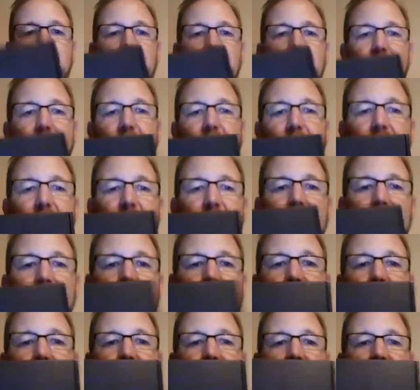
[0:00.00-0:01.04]
my
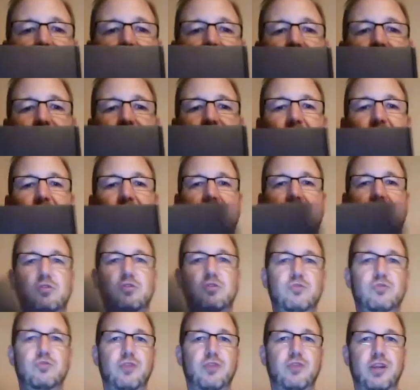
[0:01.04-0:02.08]
review of this Loot
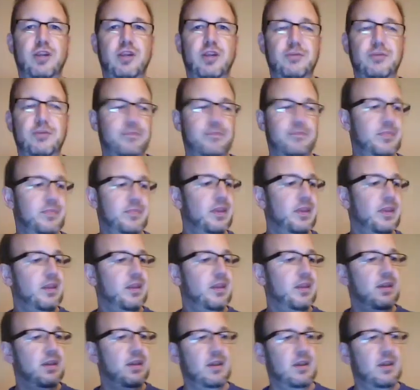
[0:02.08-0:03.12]
Crate,
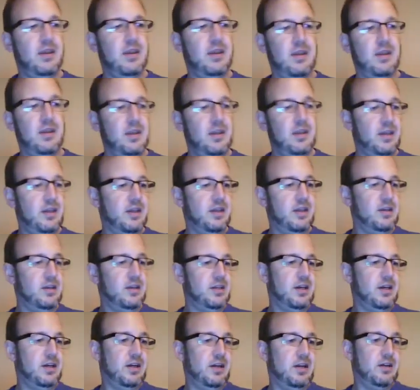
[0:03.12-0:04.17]
and
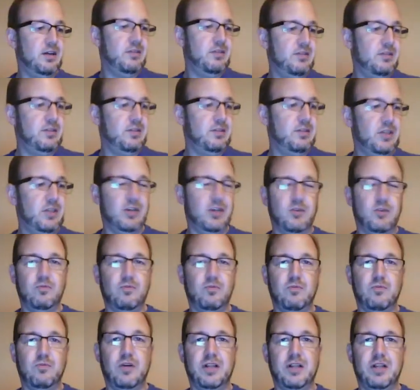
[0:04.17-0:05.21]

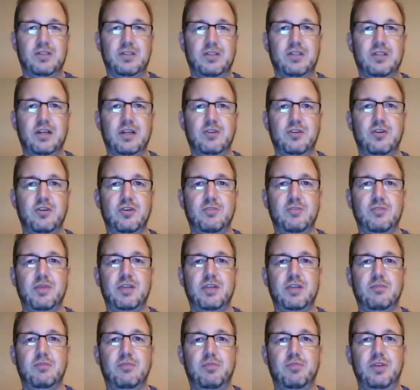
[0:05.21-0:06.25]
while it's not going to be
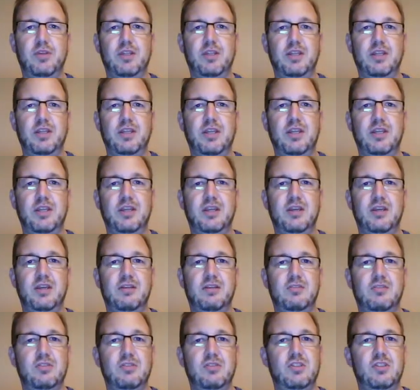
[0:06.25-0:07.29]
completely
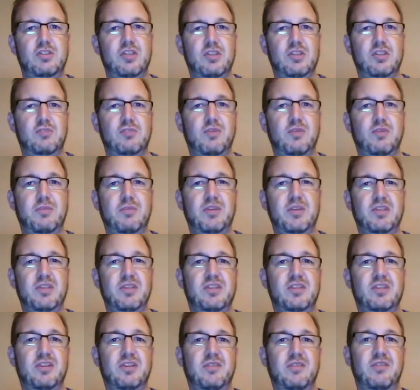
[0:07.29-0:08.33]
just
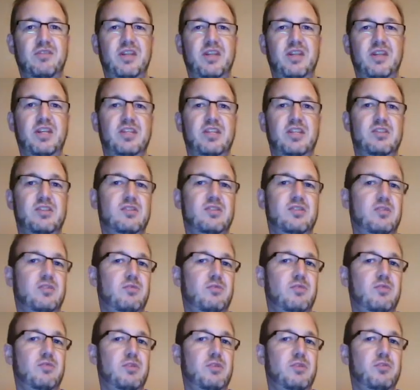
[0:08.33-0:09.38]
reminiscent of 80s
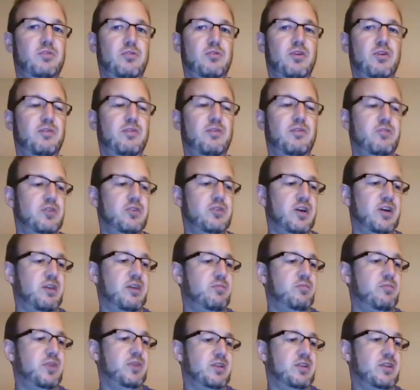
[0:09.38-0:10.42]
Reboot Overdrive,
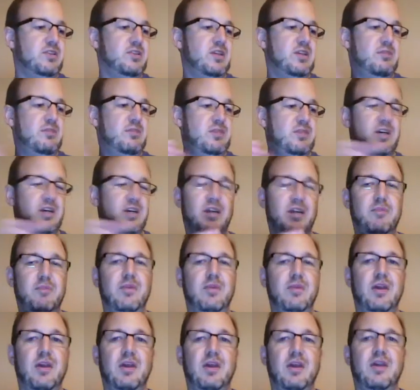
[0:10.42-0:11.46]
but at the same time
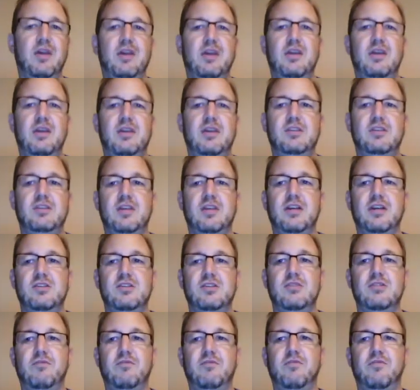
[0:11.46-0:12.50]
it's got
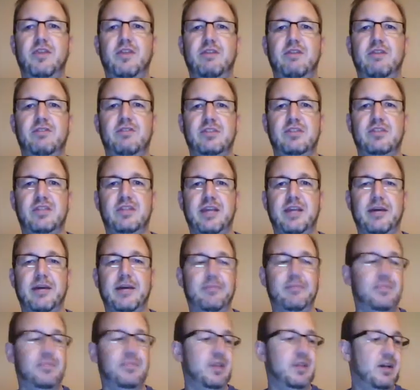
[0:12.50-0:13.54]
some flavor to that.
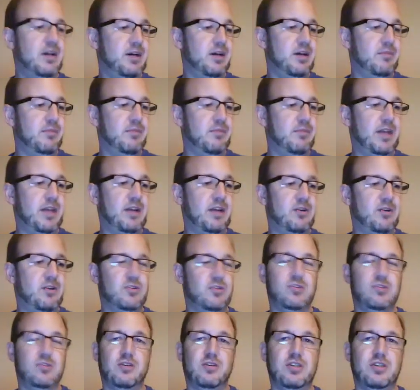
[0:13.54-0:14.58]
That and
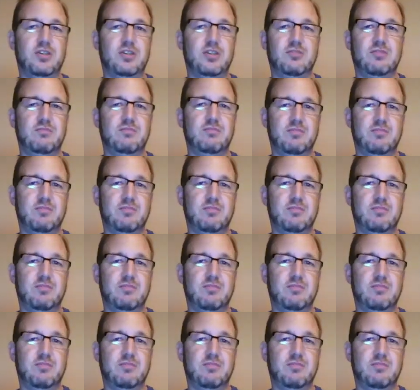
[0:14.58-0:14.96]
also I just